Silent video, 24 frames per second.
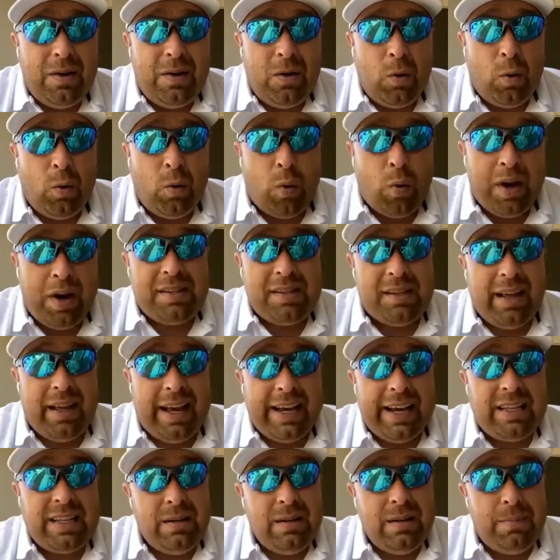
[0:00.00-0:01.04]
what it's
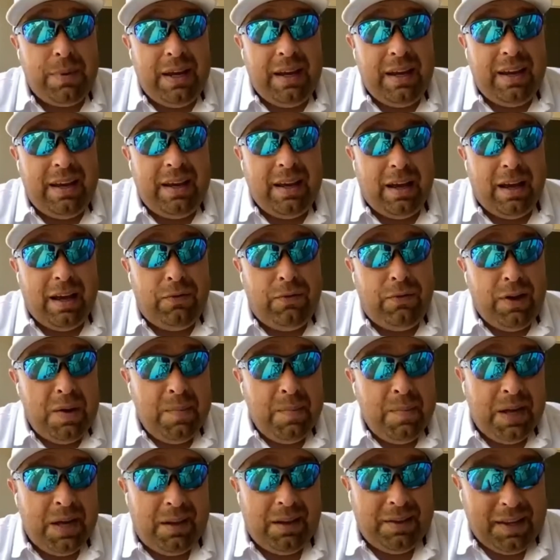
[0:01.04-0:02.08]
like to be a
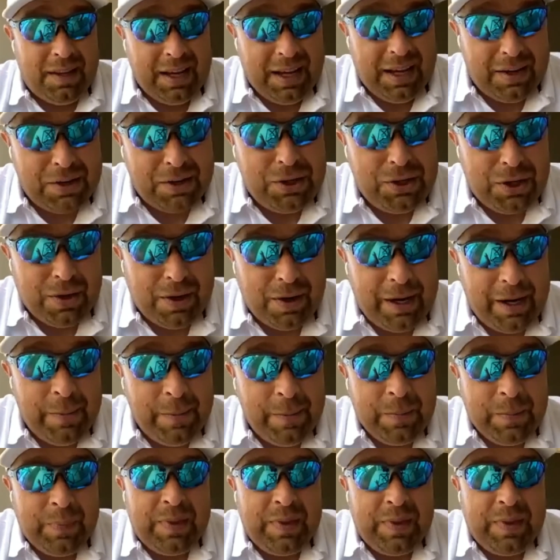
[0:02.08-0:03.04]
female in the industry,